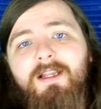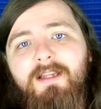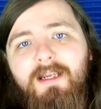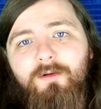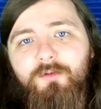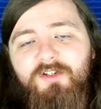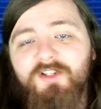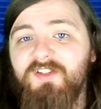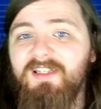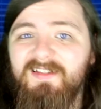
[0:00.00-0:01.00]
they're
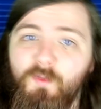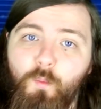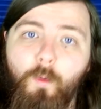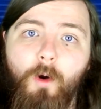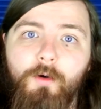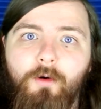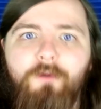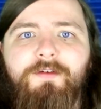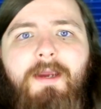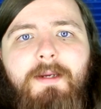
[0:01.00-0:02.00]
launching season 1
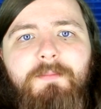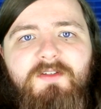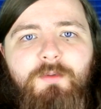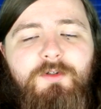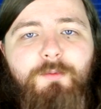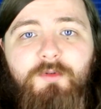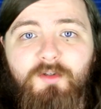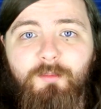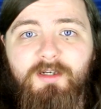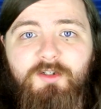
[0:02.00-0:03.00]
of games, which
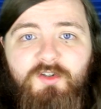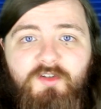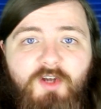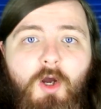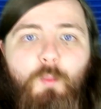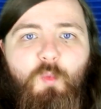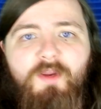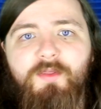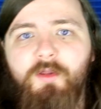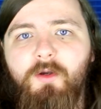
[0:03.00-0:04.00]
presumably just come
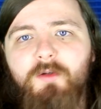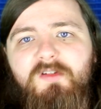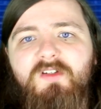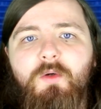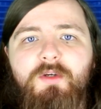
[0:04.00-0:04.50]
with the console.